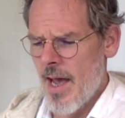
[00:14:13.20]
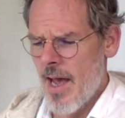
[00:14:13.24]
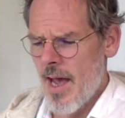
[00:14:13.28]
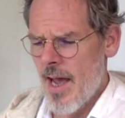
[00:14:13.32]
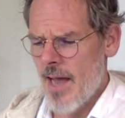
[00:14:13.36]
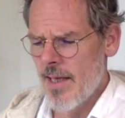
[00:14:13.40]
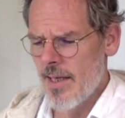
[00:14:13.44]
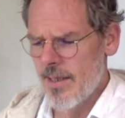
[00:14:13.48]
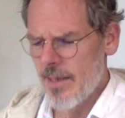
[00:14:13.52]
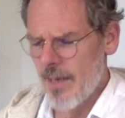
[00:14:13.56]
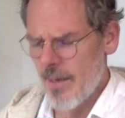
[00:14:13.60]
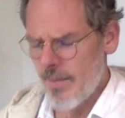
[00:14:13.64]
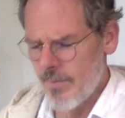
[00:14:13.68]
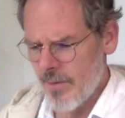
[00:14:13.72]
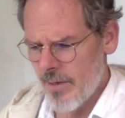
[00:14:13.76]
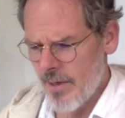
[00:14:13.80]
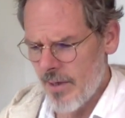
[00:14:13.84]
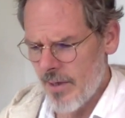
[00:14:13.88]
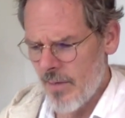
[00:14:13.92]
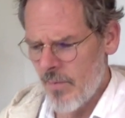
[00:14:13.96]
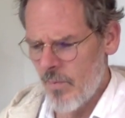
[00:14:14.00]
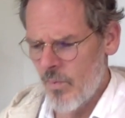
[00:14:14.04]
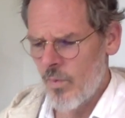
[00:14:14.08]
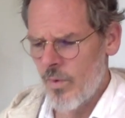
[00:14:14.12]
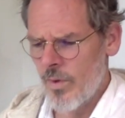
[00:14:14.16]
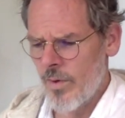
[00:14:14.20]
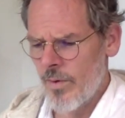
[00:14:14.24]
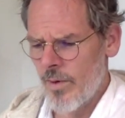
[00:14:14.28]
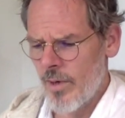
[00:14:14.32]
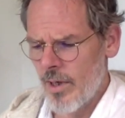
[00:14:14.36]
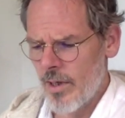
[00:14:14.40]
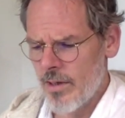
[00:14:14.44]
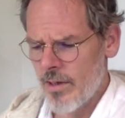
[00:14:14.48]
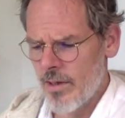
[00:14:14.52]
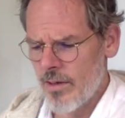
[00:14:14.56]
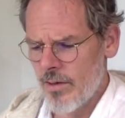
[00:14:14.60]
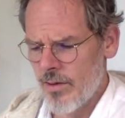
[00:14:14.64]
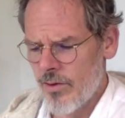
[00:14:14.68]
At the same time, we were
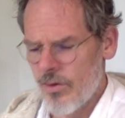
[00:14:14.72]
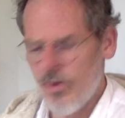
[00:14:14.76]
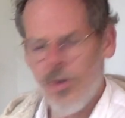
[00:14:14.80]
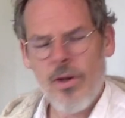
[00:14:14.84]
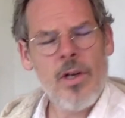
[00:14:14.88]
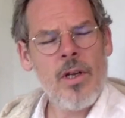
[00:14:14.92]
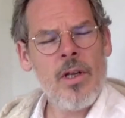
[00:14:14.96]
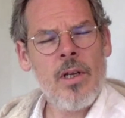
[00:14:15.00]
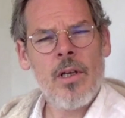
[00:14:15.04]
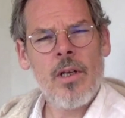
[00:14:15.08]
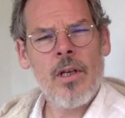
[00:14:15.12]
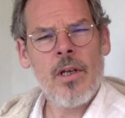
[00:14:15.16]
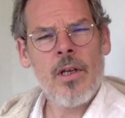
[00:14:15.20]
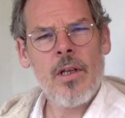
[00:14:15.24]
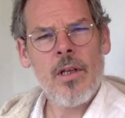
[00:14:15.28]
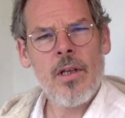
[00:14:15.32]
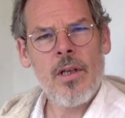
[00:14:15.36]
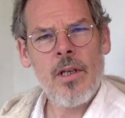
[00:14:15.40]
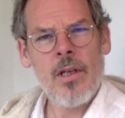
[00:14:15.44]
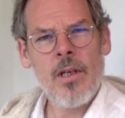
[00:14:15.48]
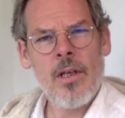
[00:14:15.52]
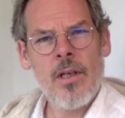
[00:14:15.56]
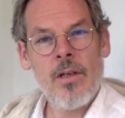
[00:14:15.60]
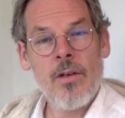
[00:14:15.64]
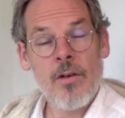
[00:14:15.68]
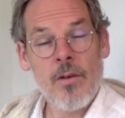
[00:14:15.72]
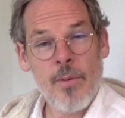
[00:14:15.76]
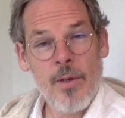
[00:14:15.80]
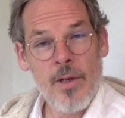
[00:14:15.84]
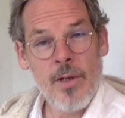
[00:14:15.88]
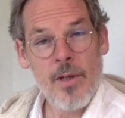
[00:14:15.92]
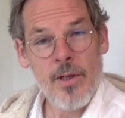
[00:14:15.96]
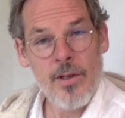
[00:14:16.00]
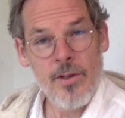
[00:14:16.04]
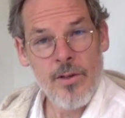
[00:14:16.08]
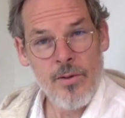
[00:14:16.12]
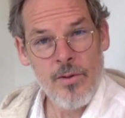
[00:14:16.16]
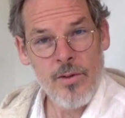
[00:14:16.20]
also joining the
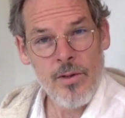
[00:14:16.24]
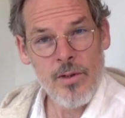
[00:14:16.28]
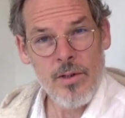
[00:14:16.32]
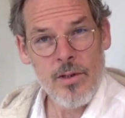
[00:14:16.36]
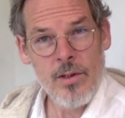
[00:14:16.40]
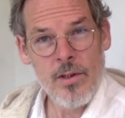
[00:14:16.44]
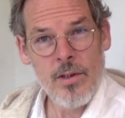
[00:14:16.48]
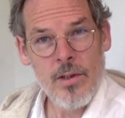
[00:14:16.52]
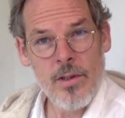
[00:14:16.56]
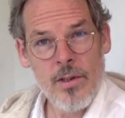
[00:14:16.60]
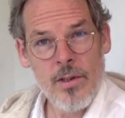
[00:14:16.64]
European Union